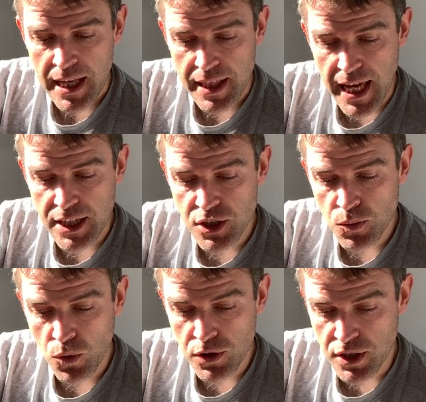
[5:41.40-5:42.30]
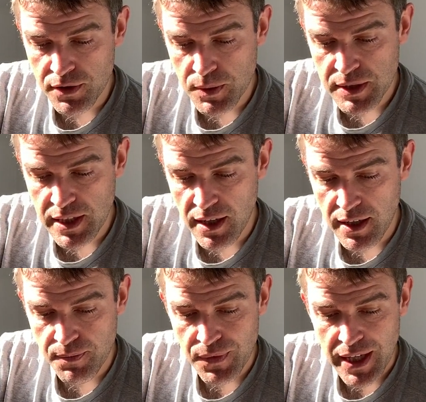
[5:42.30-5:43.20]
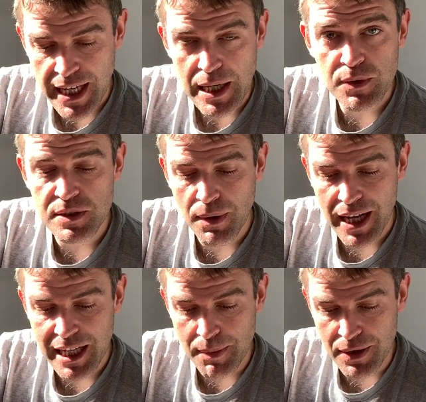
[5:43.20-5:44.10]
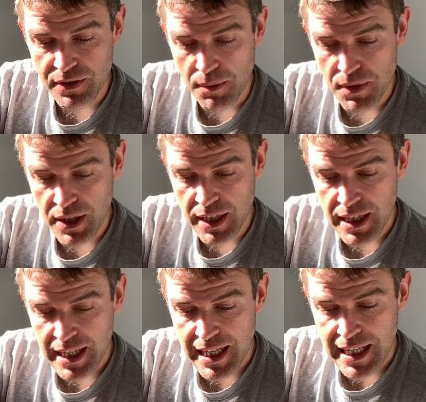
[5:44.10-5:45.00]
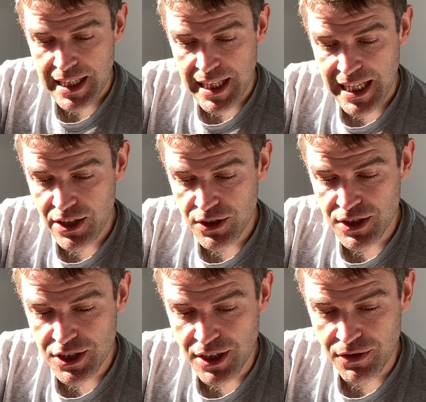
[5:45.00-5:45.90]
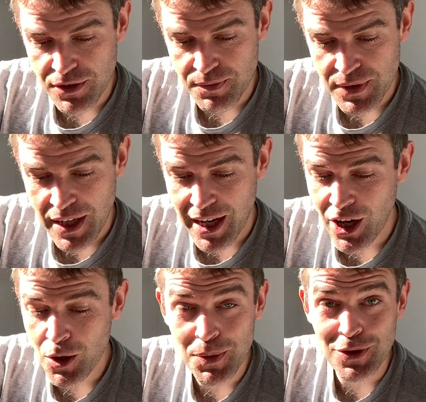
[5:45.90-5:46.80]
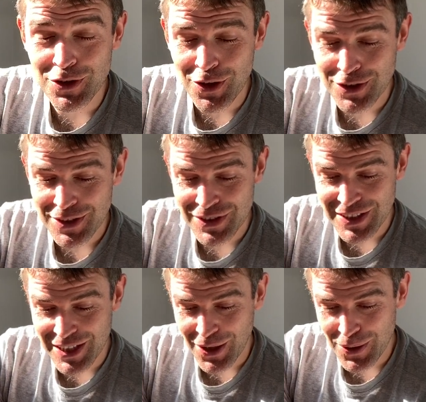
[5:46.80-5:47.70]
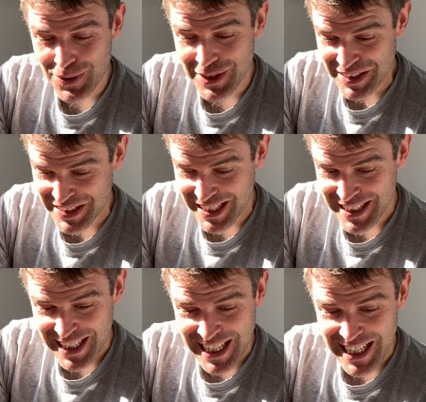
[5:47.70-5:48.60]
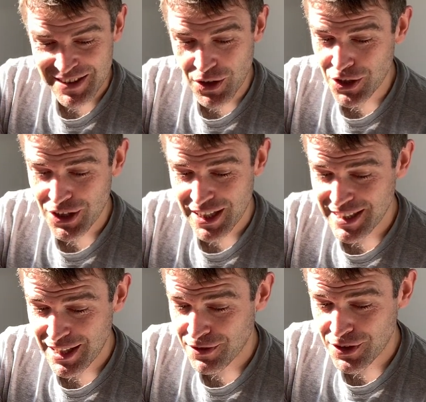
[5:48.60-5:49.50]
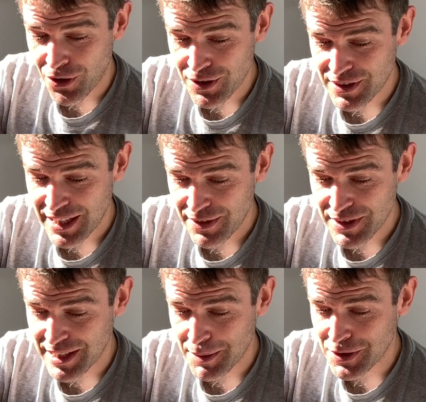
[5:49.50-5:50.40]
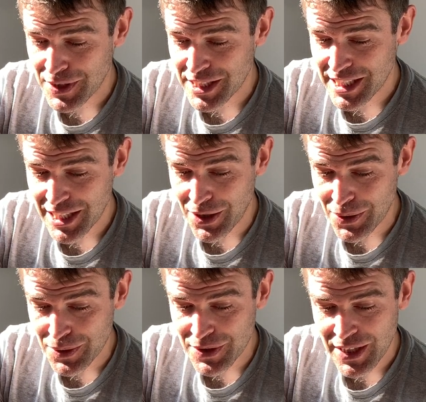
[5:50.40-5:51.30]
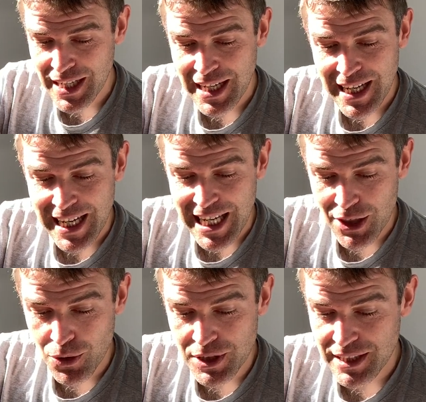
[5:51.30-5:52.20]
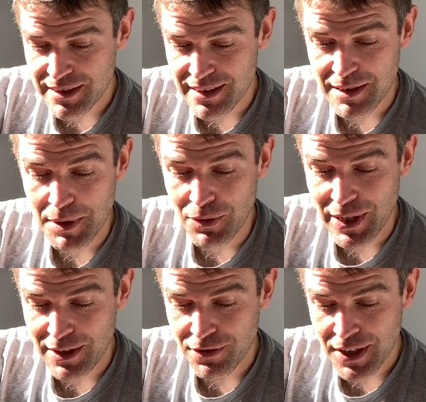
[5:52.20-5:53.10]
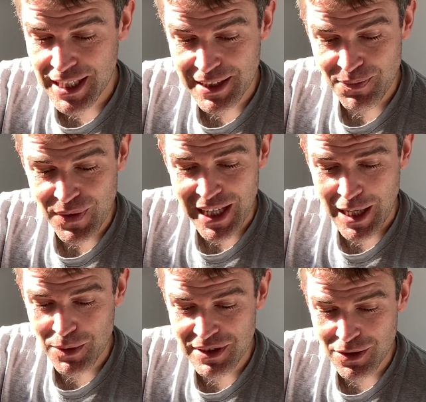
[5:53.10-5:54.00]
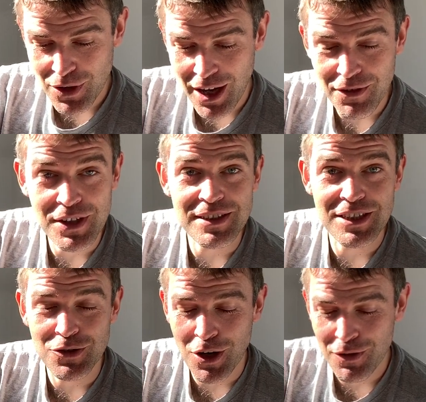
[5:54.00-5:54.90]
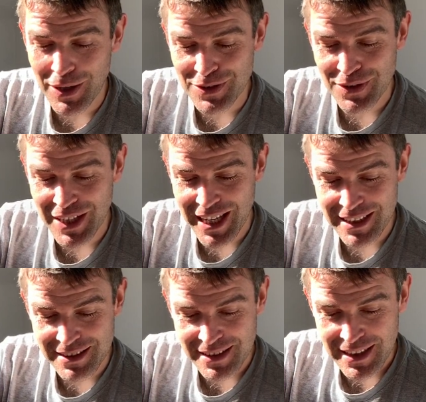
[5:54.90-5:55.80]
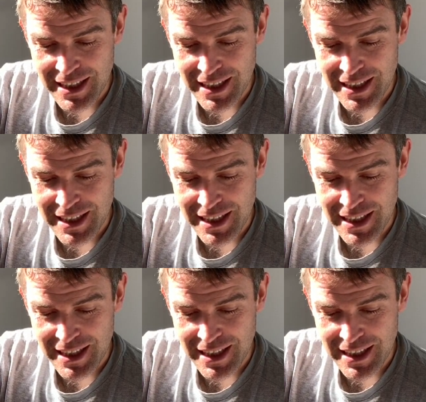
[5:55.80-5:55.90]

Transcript: The agent walked off to his car. He was smiling about something. Then he looked at Shovel. "I hope your dog doesn't dig holes," he said. "It's not a good idea for dogs that live in cemeteries to dig holes." He thought he had said something really funny. He was still laughing as he drove out of the gate.